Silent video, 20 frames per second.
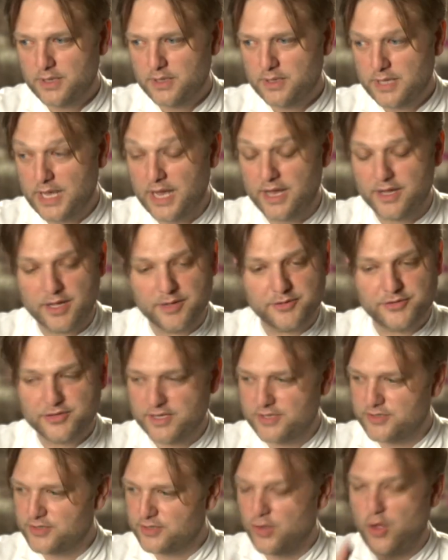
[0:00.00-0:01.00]

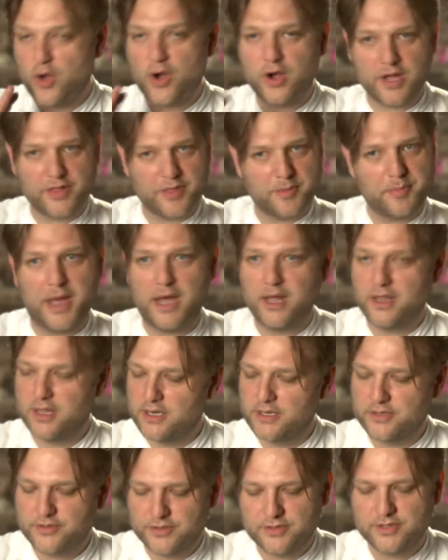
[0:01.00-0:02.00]
It's long on the palate.
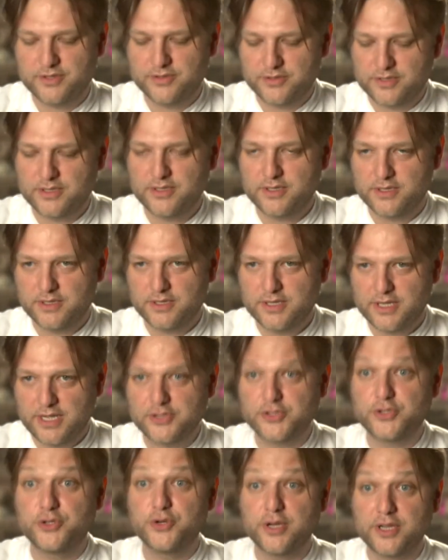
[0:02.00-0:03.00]

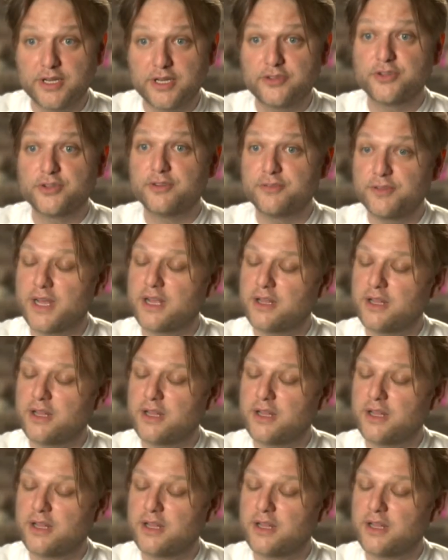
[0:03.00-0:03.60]
It's good. It's good for that